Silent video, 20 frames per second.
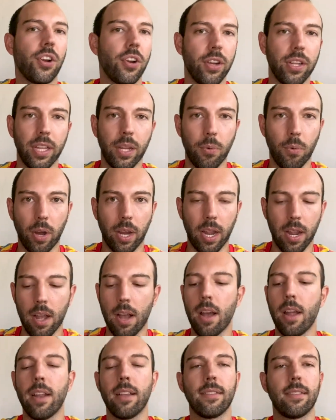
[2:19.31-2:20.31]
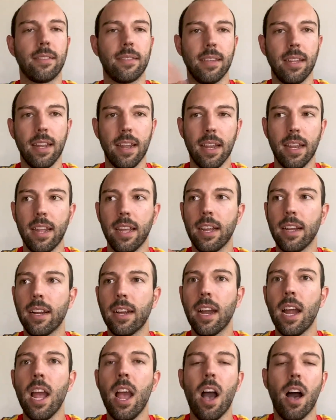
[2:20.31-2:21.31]
currently working on sit in
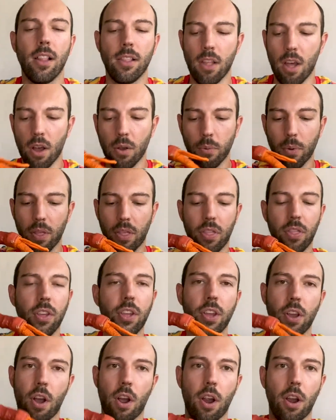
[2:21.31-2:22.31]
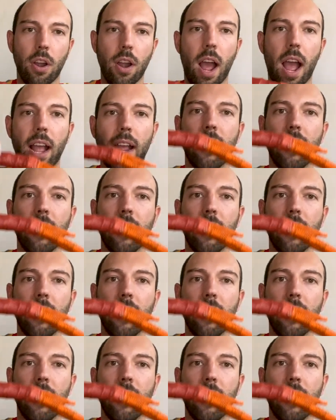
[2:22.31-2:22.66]
here along with the yarn.